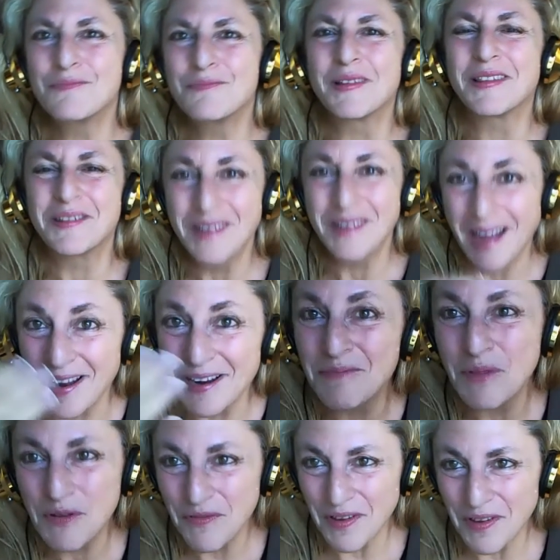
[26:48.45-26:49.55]
but they're not
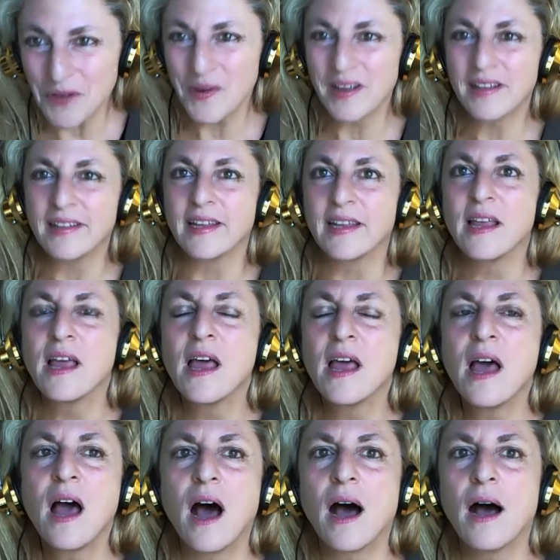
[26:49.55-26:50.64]
moving quickly.
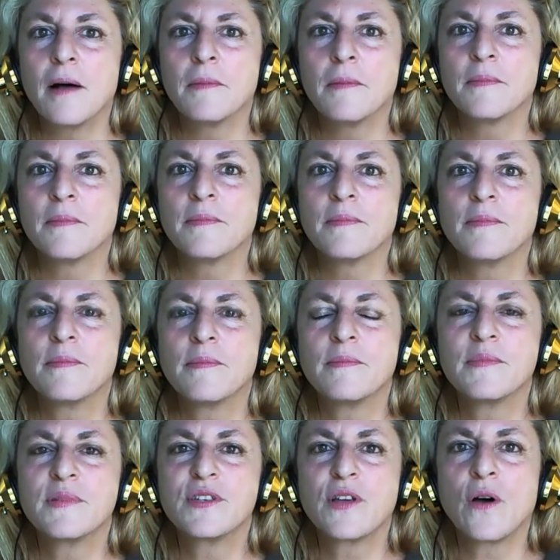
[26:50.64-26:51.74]

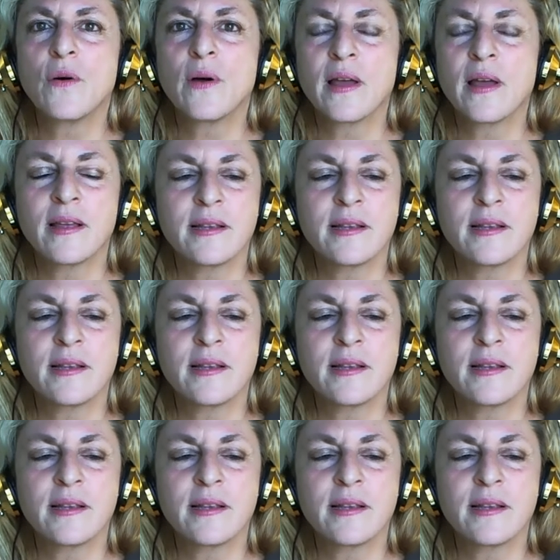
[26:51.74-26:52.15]
So